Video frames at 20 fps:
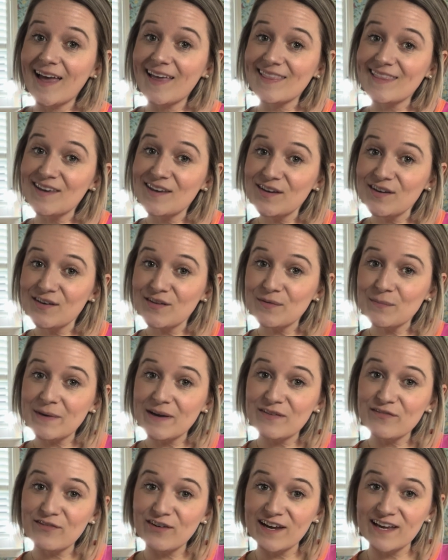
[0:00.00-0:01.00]
Hello,
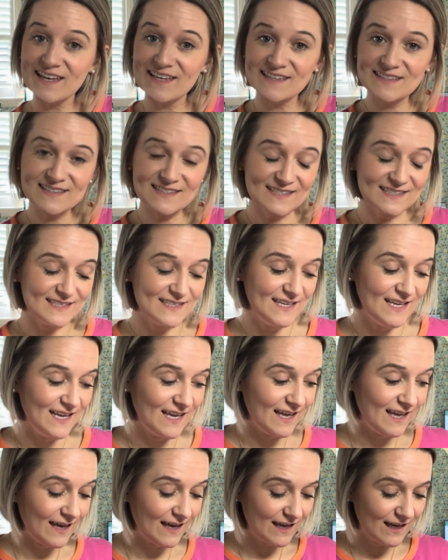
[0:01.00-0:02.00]
my friends.
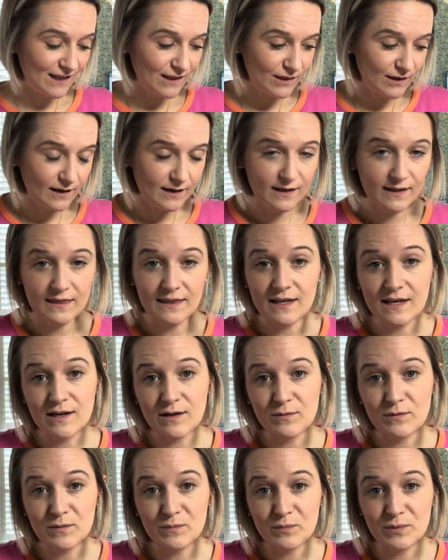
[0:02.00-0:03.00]
I thought that
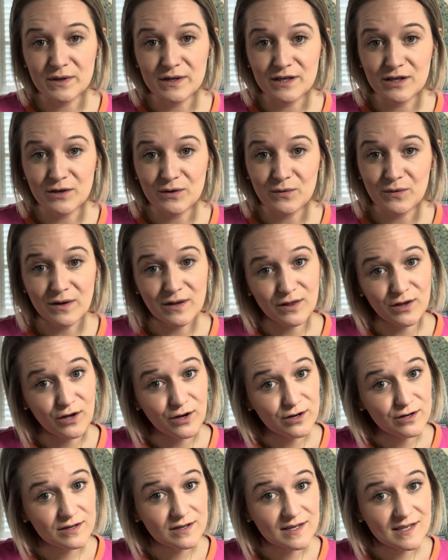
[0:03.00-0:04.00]
I would bring you
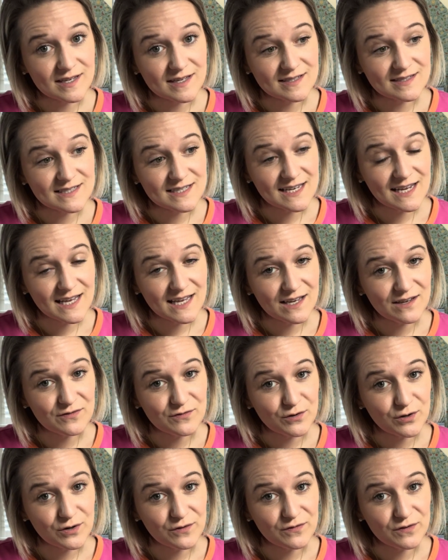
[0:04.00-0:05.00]
along today
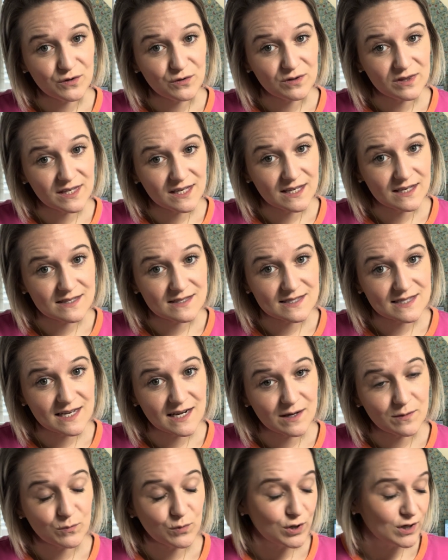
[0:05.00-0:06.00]
for a few things
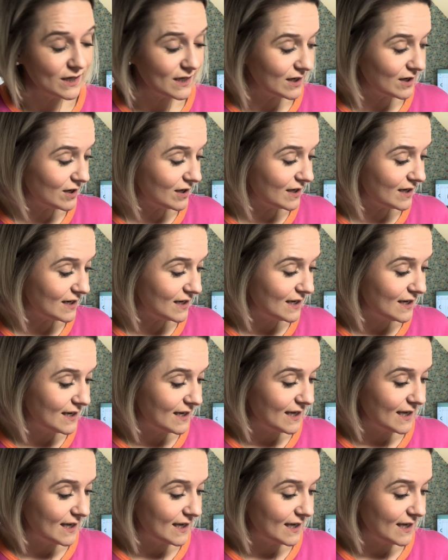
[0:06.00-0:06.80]
that I'm working on.